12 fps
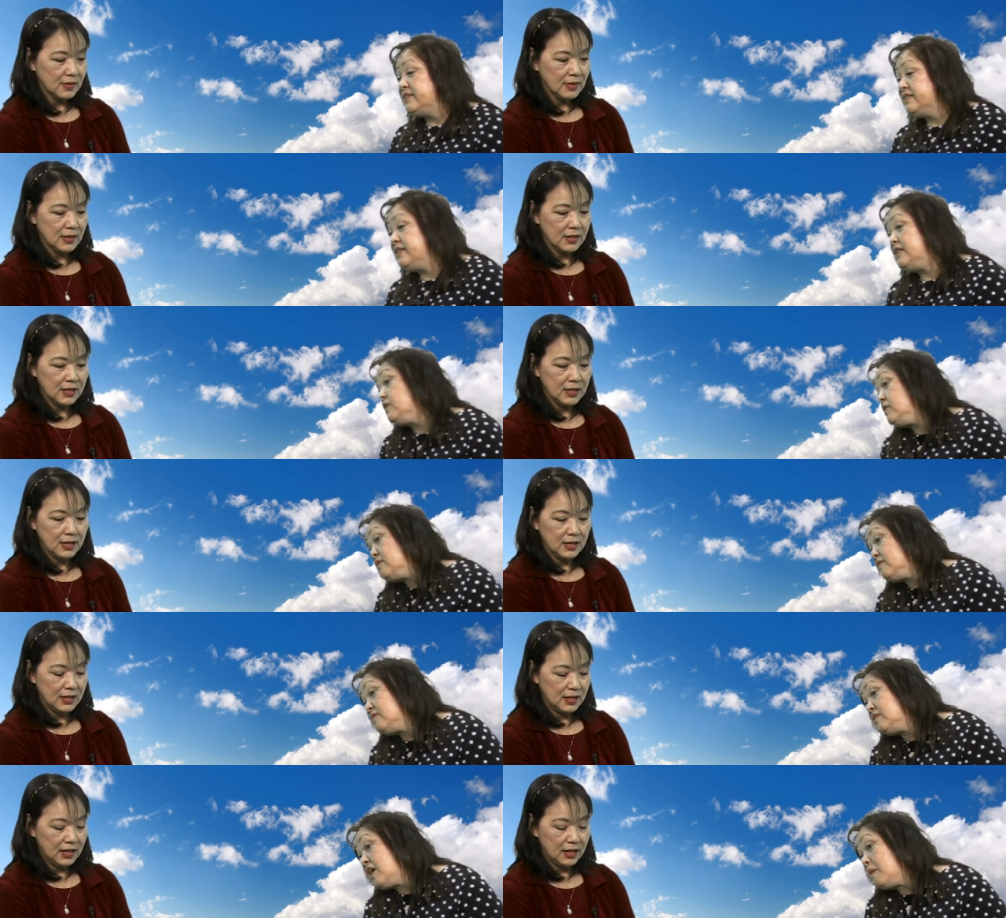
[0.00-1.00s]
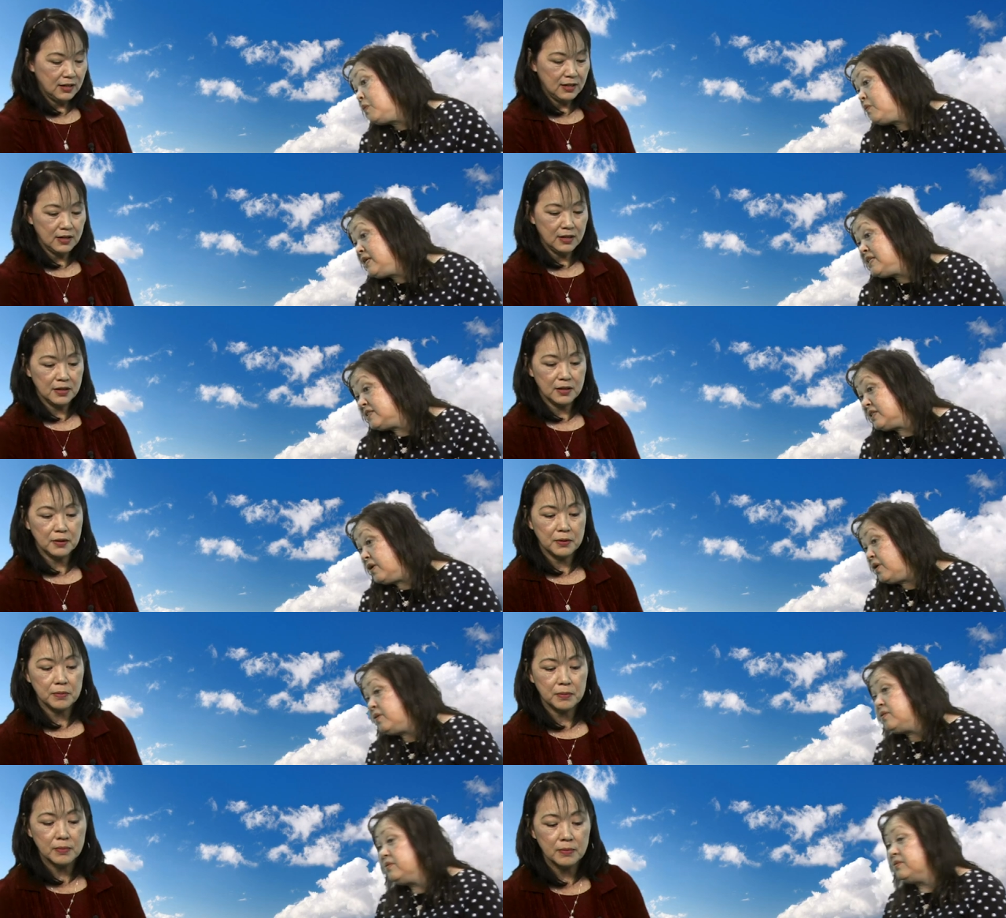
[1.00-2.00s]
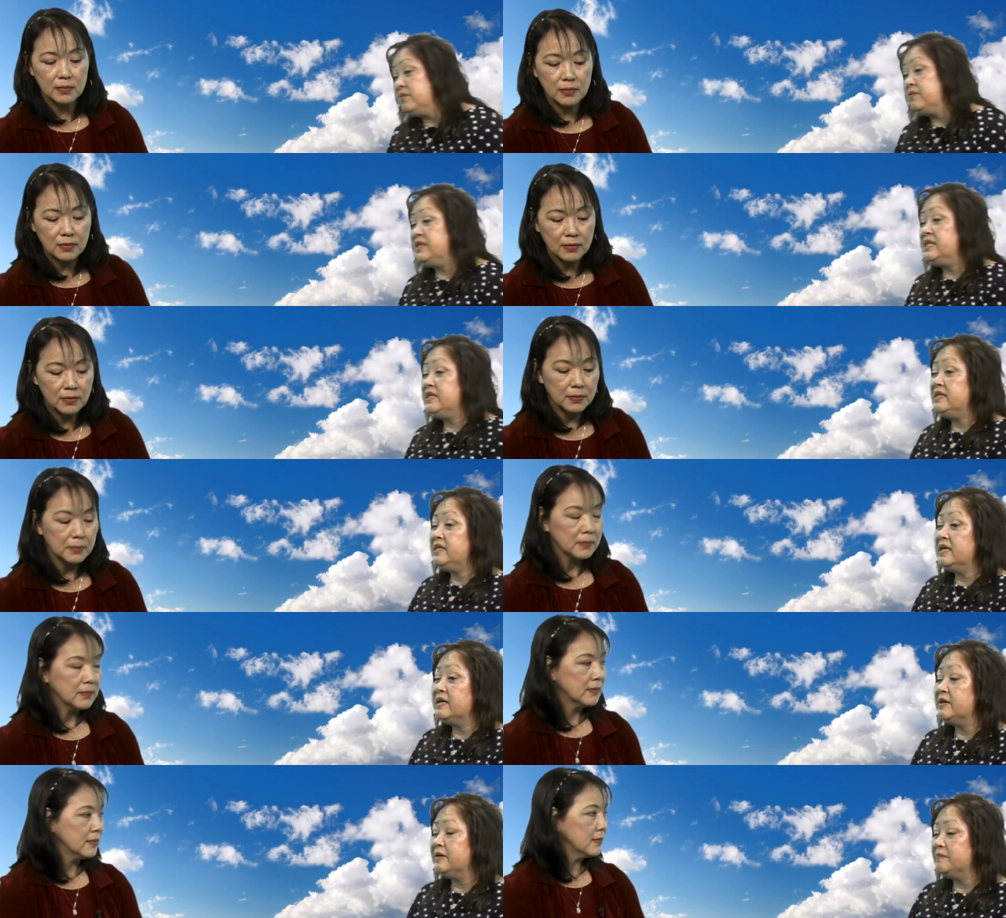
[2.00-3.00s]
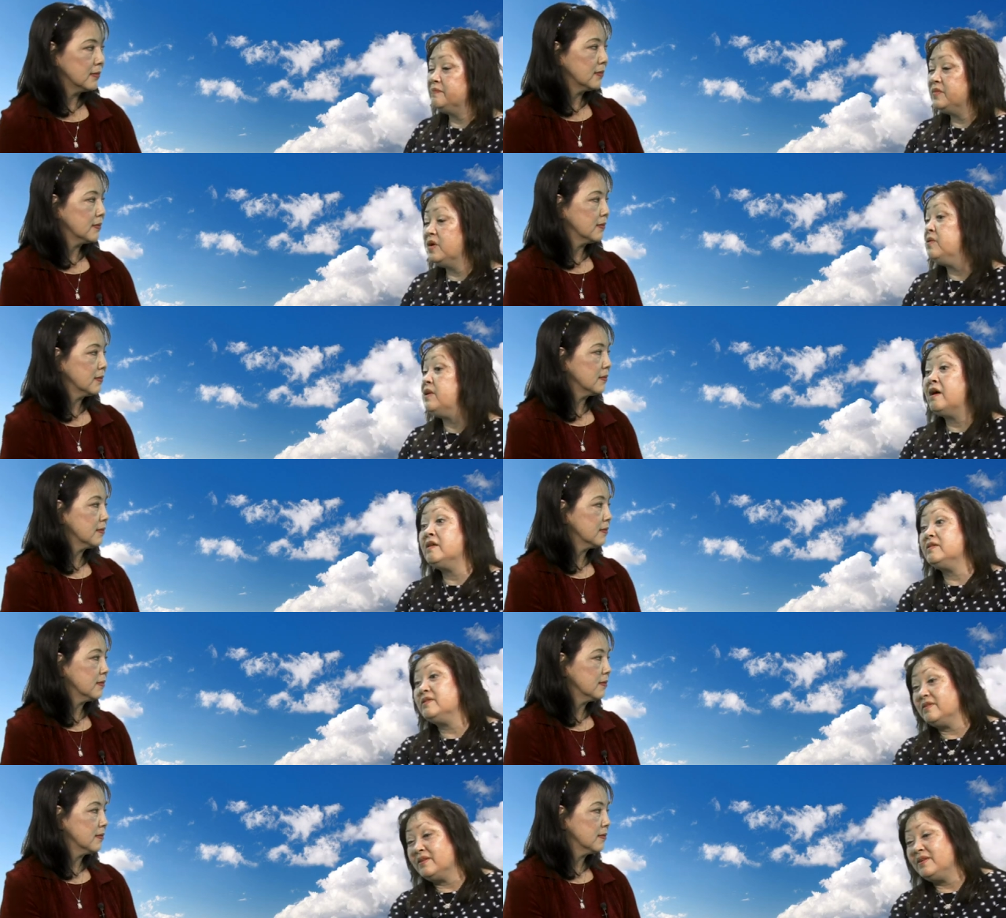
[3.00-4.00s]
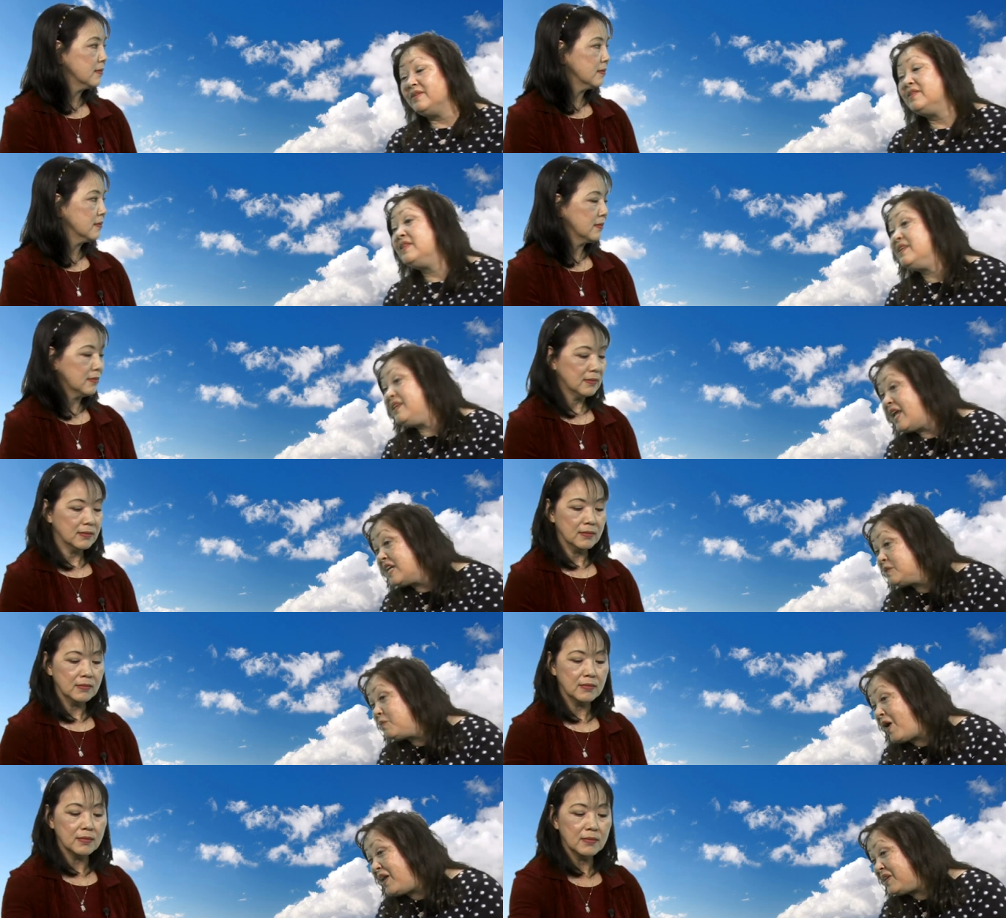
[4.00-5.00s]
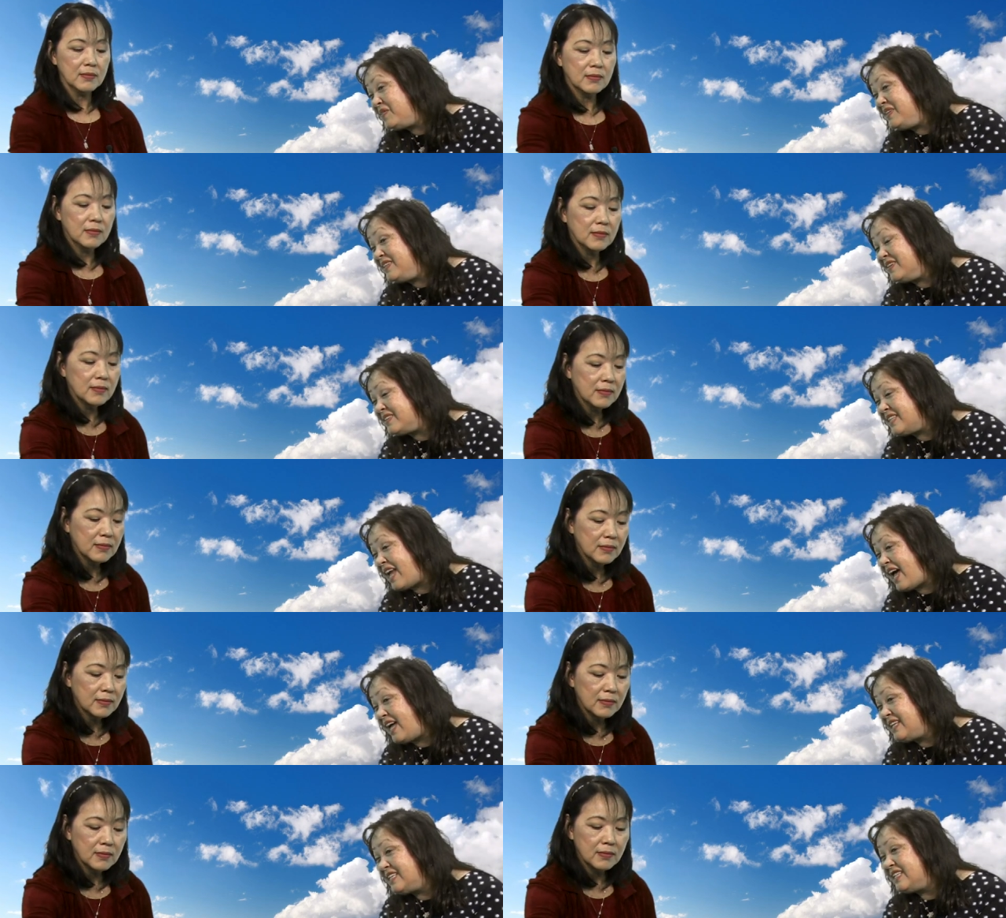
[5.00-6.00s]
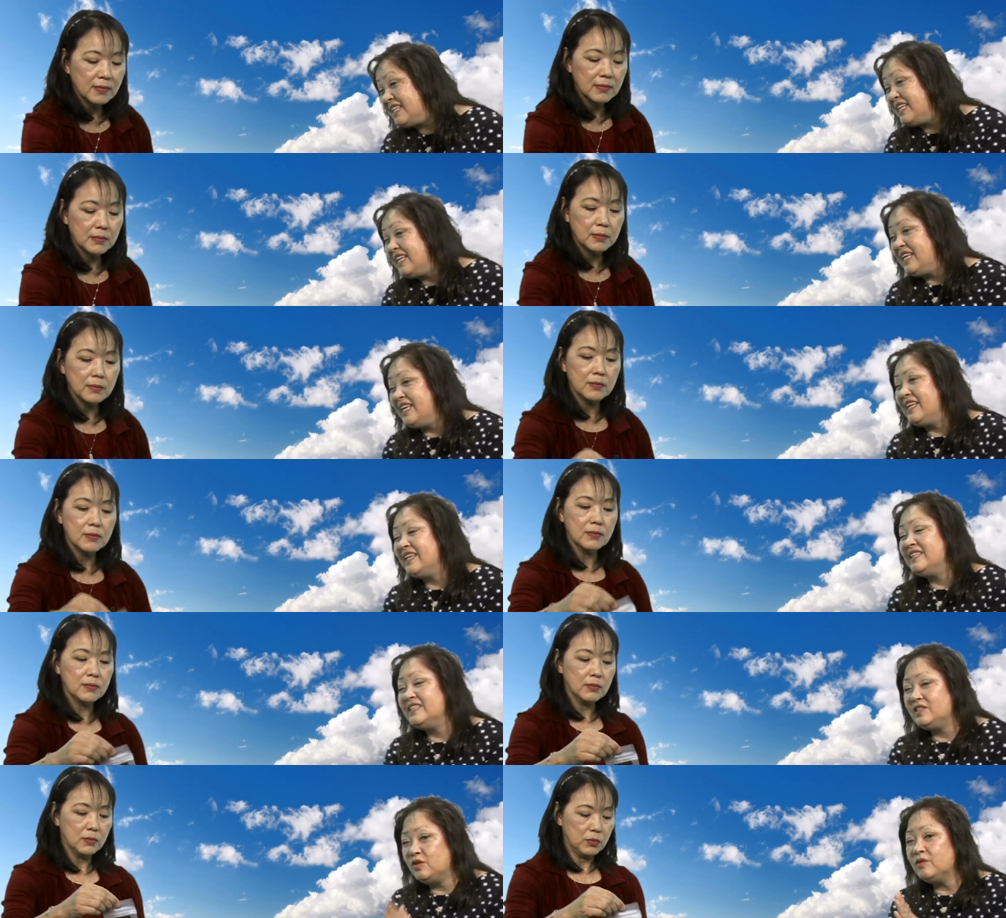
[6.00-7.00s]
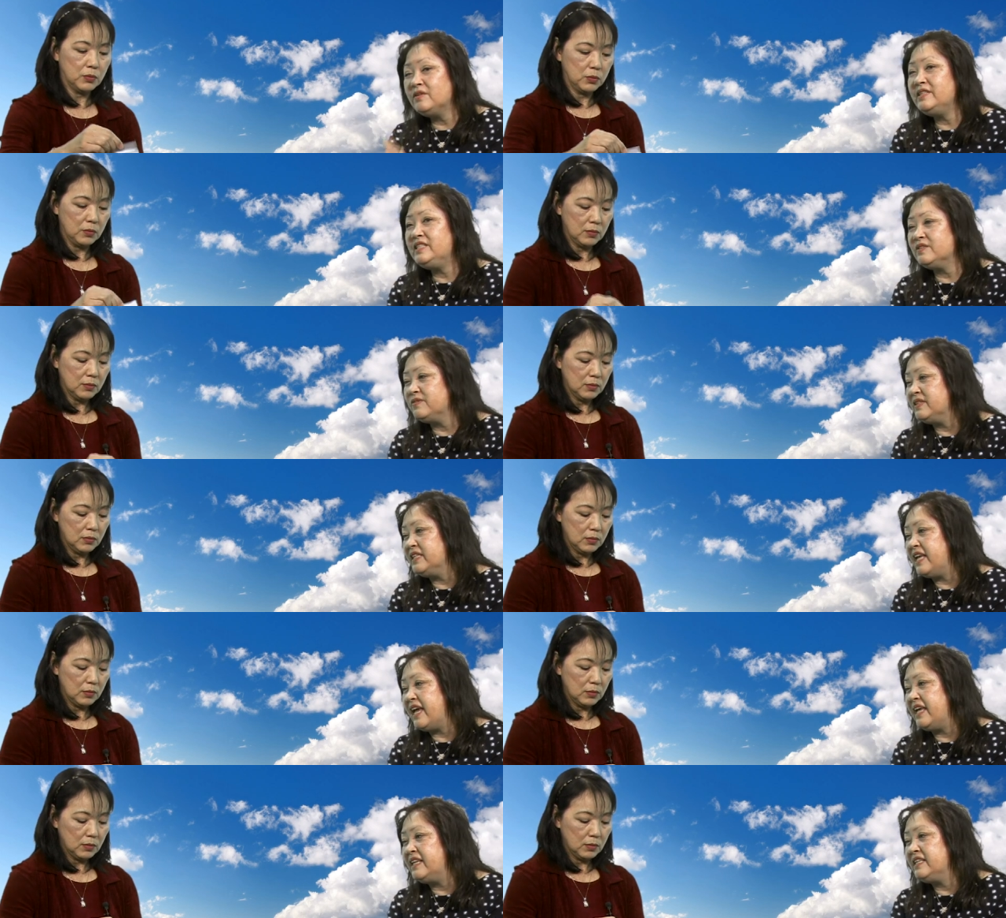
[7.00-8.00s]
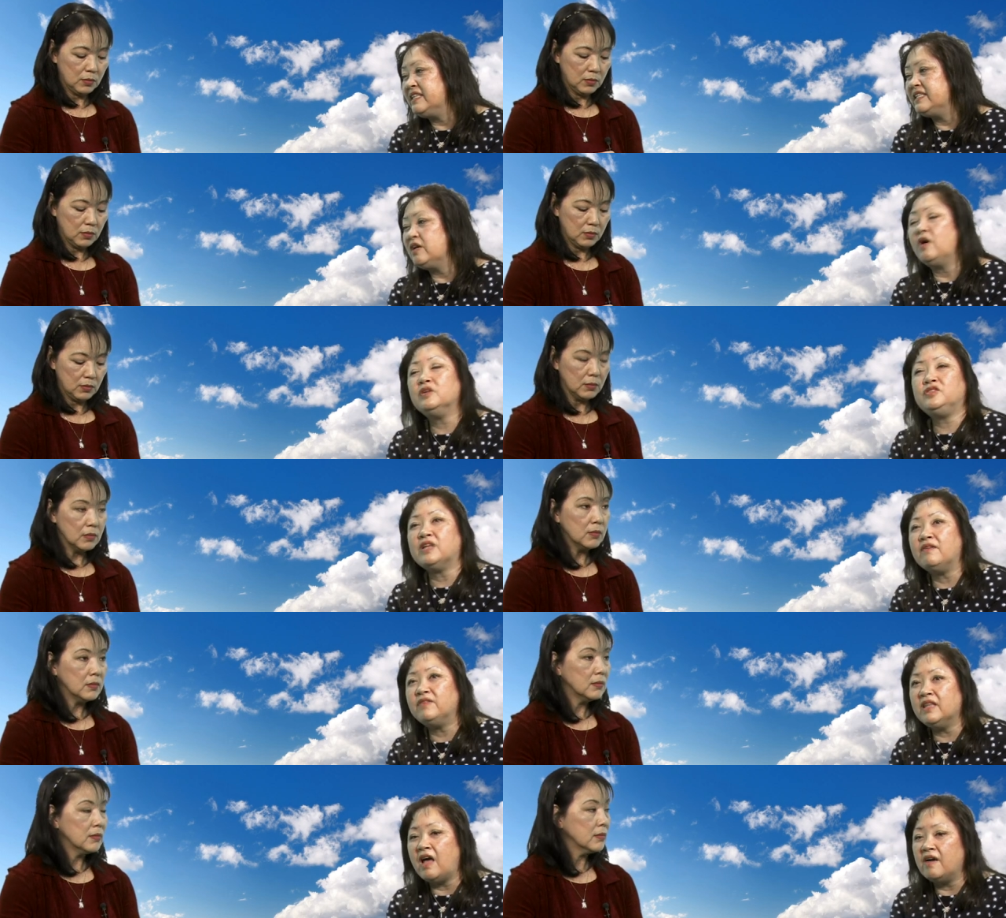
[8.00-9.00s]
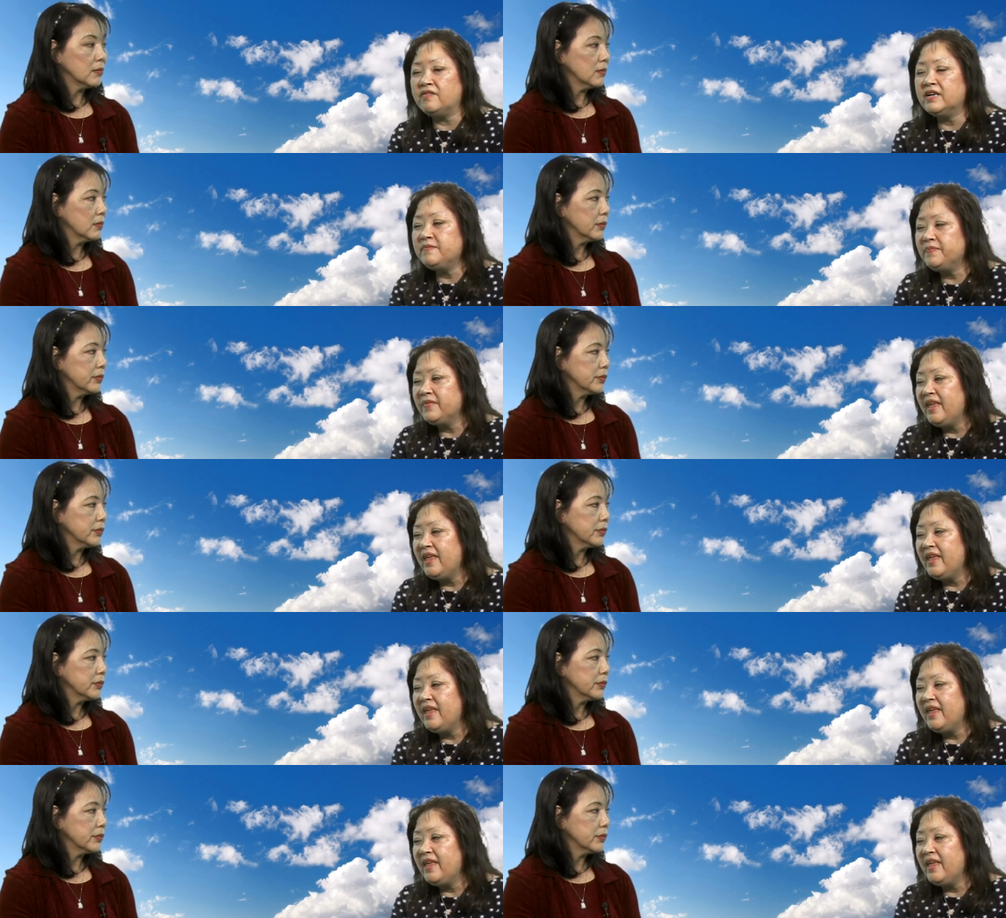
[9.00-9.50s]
Speaker 1: So then a couple weeks ago, we, um, oh, not, then the next product we looked at, totally different again, called Java Lava.